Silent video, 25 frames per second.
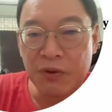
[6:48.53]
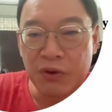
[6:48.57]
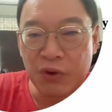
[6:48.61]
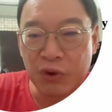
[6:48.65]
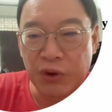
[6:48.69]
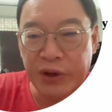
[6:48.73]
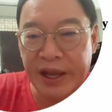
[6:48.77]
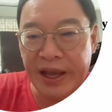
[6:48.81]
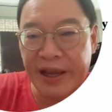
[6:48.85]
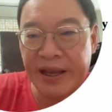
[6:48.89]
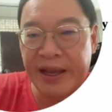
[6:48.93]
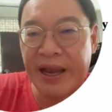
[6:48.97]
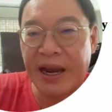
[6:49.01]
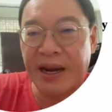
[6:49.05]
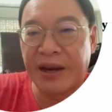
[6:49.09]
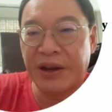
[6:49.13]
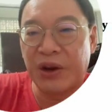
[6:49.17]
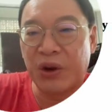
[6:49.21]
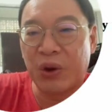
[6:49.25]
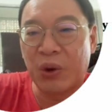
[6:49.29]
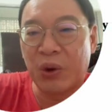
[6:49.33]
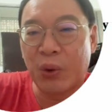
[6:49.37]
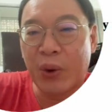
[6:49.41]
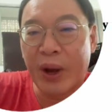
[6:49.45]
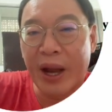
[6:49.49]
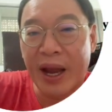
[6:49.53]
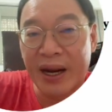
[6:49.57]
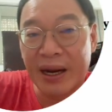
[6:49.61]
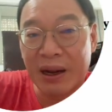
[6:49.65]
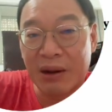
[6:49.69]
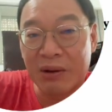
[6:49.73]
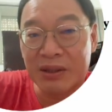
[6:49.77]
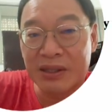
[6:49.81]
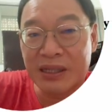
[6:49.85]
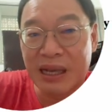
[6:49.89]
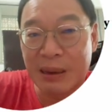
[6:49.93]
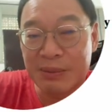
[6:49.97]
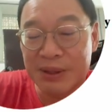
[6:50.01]
you can get your
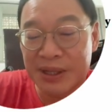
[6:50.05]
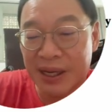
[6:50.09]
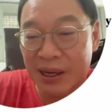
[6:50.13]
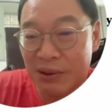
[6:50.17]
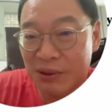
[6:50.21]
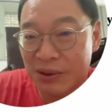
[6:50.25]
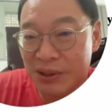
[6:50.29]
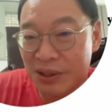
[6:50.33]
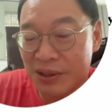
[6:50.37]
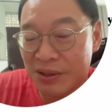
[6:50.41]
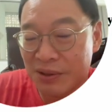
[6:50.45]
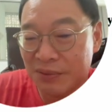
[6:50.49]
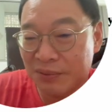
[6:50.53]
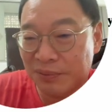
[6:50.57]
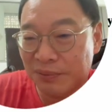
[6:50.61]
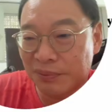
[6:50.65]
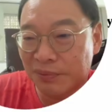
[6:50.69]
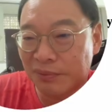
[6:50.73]
adult stem cells